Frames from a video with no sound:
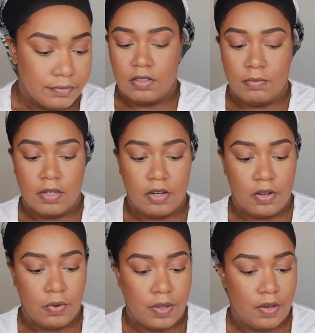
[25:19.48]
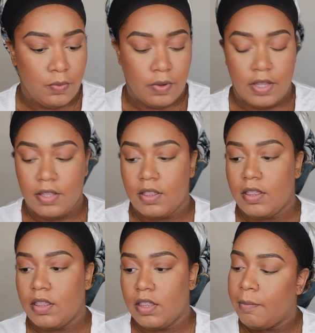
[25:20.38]
So I'm gonna go in
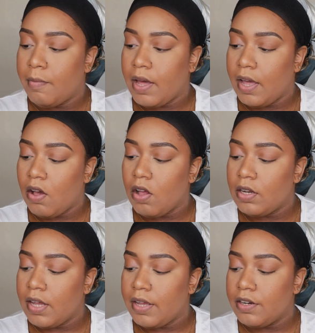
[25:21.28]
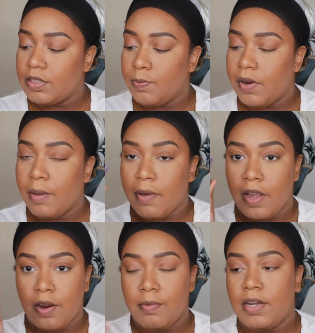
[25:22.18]
with my all-nighter spray
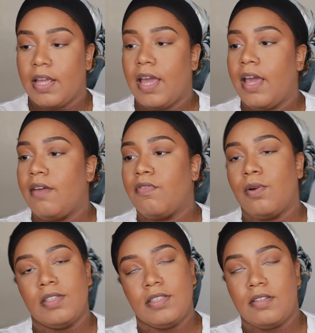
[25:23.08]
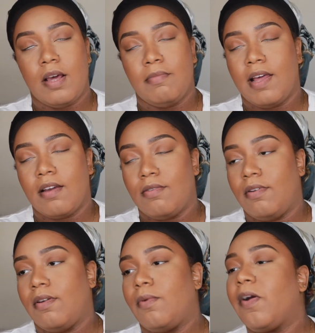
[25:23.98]
by Urban Decay. Of course, it's not black
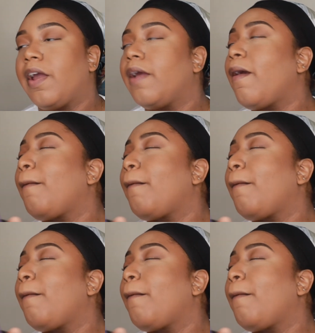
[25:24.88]
owned, don't worry.